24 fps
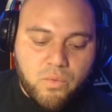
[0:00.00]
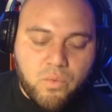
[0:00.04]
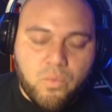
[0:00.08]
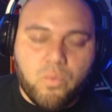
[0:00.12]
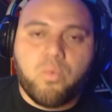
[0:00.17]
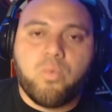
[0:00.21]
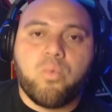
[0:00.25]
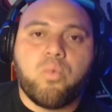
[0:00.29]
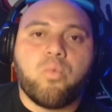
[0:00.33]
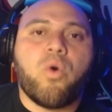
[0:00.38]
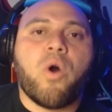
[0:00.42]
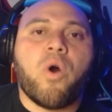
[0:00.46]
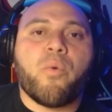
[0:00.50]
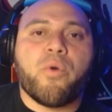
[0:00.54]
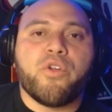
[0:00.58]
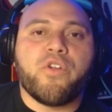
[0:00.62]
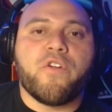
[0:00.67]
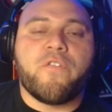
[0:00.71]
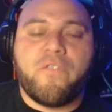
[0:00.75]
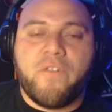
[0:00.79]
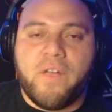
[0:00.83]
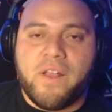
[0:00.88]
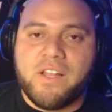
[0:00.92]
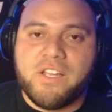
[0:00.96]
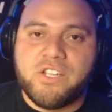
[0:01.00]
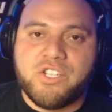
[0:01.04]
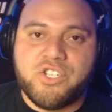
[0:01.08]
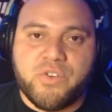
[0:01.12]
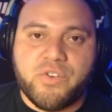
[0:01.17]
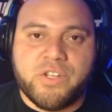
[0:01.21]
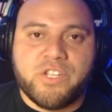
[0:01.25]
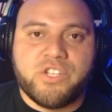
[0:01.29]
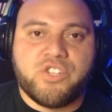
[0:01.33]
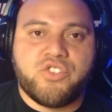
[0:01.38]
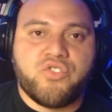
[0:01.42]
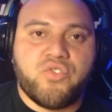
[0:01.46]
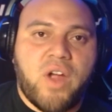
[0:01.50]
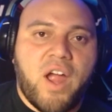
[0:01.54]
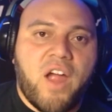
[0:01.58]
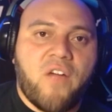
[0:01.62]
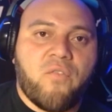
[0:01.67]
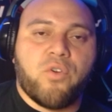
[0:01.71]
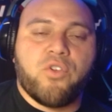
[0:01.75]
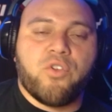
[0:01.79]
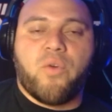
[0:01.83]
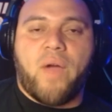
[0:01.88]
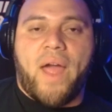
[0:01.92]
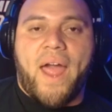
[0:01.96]
what were your feelings during
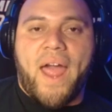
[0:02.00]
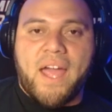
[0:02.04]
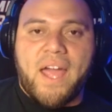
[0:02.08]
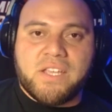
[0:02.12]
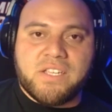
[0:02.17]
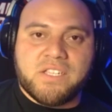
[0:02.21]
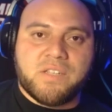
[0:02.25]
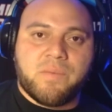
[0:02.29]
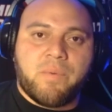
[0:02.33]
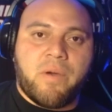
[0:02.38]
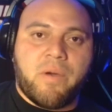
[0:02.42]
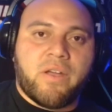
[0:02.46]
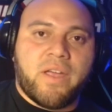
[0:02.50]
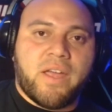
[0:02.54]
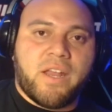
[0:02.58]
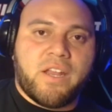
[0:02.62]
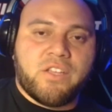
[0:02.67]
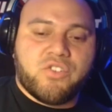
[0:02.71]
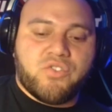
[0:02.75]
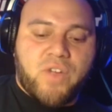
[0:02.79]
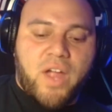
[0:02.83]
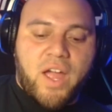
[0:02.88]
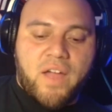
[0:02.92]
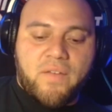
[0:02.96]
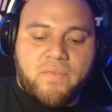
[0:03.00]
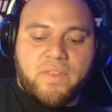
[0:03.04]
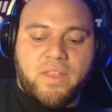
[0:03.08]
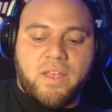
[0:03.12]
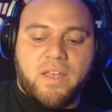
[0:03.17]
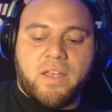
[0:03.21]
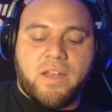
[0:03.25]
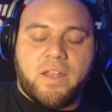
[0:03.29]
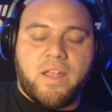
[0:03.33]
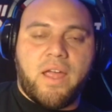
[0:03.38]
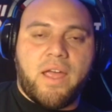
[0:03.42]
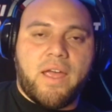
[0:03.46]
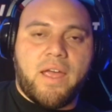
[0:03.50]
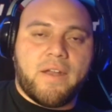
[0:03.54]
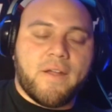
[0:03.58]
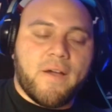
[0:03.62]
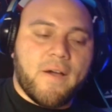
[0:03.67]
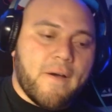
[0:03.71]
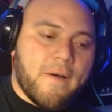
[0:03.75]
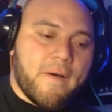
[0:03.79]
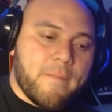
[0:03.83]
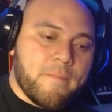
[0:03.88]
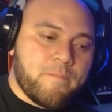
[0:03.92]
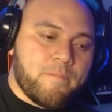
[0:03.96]
draft? Were you anxious about getting drafted? And
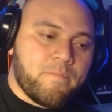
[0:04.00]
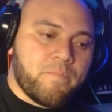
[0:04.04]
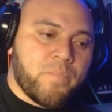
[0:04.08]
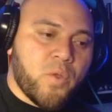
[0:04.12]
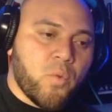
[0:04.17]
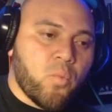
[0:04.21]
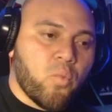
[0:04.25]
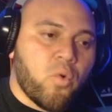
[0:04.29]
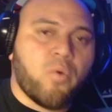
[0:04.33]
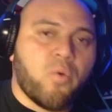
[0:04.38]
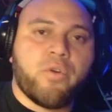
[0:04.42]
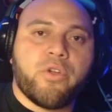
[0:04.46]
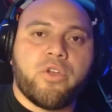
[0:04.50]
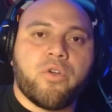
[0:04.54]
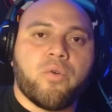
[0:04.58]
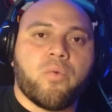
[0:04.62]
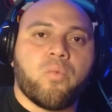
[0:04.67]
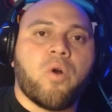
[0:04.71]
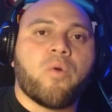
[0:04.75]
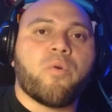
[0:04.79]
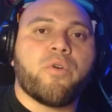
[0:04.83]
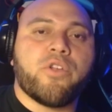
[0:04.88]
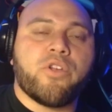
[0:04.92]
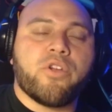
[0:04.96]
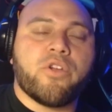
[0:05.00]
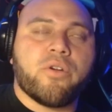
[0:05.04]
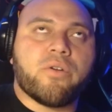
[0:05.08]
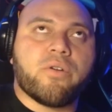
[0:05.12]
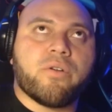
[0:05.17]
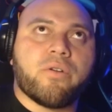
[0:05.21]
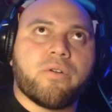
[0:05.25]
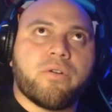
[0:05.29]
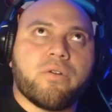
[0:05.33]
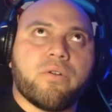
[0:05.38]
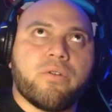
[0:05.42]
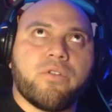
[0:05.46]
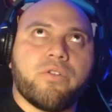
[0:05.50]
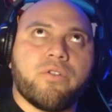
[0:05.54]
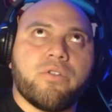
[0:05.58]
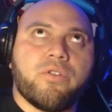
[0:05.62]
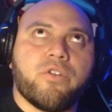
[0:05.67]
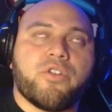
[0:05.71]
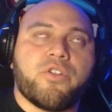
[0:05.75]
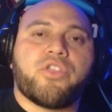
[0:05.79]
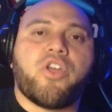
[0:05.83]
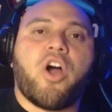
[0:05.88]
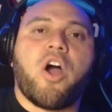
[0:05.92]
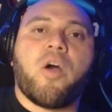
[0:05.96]
what were your
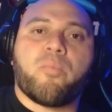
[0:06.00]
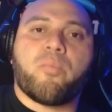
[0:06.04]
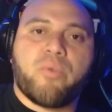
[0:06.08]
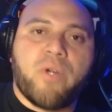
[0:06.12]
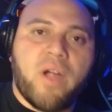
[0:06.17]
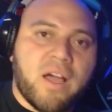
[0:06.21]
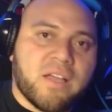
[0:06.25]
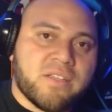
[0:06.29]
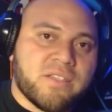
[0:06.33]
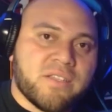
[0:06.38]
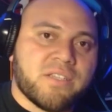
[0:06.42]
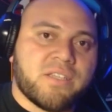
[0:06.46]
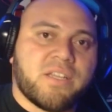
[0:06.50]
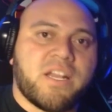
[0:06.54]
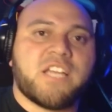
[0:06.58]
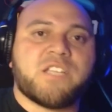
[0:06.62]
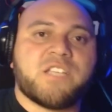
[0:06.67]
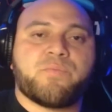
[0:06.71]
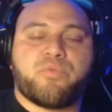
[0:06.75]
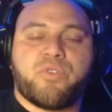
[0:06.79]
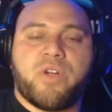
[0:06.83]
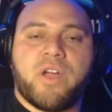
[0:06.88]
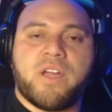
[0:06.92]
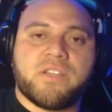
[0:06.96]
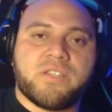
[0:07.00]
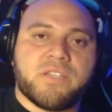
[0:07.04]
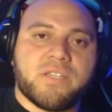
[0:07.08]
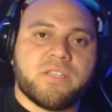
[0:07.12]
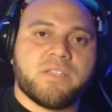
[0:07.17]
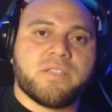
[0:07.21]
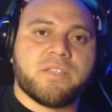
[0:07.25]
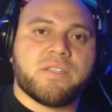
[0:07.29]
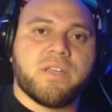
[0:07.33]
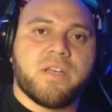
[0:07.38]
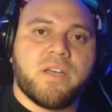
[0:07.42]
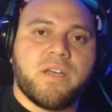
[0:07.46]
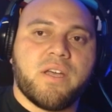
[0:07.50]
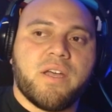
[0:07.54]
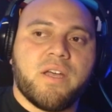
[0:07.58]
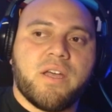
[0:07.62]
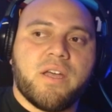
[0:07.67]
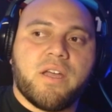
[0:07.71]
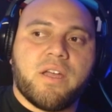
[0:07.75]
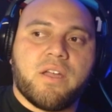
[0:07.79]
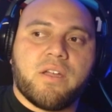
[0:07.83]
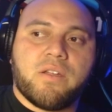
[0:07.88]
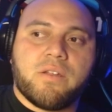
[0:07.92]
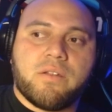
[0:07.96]
thought process and aspirations
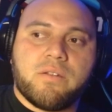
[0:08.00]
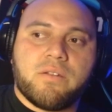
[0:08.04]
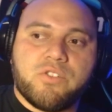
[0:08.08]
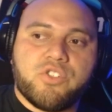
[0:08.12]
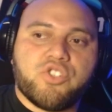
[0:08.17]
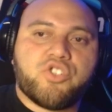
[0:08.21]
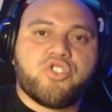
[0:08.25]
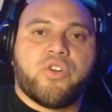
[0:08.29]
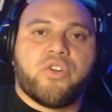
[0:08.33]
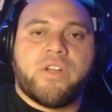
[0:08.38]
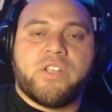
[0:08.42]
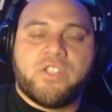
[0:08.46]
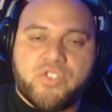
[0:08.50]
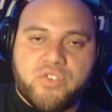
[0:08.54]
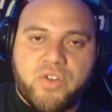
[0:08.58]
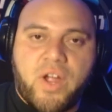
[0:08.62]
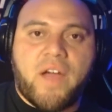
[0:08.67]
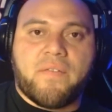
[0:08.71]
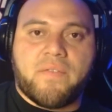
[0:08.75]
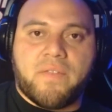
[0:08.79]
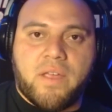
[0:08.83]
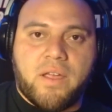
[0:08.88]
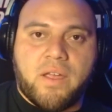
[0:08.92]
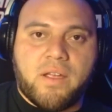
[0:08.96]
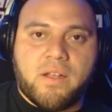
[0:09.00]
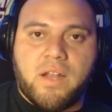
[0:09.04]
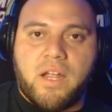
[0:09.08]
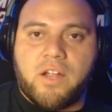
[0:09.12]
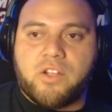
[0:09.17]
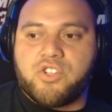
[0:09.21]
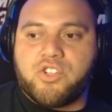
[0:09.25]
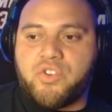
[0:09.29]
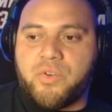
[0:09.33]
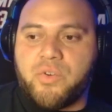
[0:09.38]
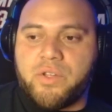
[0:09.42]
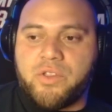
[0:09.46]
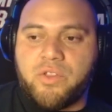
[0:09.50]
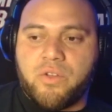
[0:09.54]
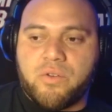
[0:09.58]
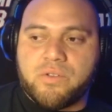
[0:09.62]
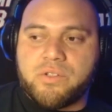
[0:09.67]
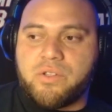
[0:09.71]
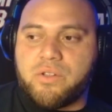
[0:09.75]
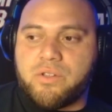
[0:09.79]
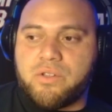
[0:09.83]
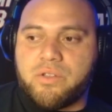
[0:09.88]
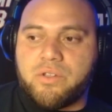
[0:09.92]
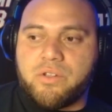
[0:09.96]
during draft day, like during
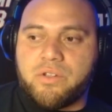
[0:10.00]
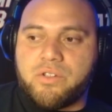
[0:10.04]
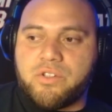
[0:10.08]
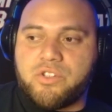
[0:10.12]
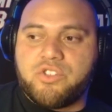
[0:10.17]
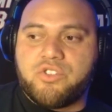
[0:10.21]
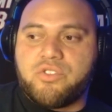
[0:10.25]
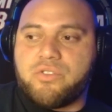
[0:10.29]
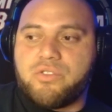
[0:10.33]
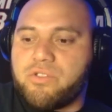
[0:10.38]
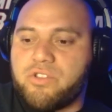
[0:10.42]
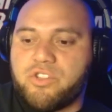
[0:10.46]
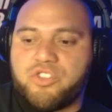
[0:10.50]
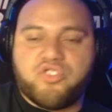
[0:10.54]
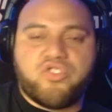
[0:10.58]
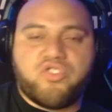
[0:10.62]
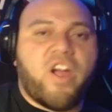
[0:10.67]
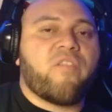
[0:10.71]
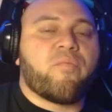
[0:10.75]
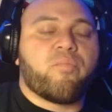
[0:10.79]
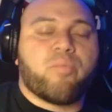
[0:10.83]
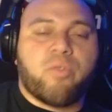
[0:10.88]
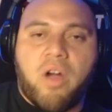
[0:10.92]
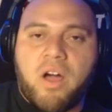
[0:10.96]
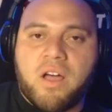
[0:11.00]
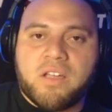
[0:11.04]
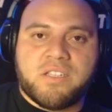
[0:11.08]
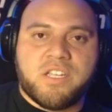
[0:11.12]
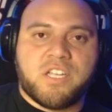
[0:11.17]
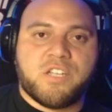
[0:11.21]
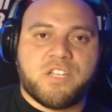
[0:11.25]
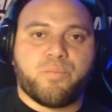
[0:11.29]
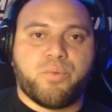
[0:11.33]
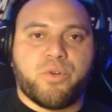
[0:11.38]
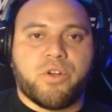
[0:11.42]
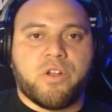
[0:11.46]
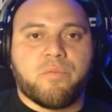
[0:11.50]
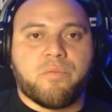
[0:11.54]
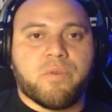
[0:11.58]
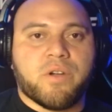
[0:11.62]
the draft process, pretty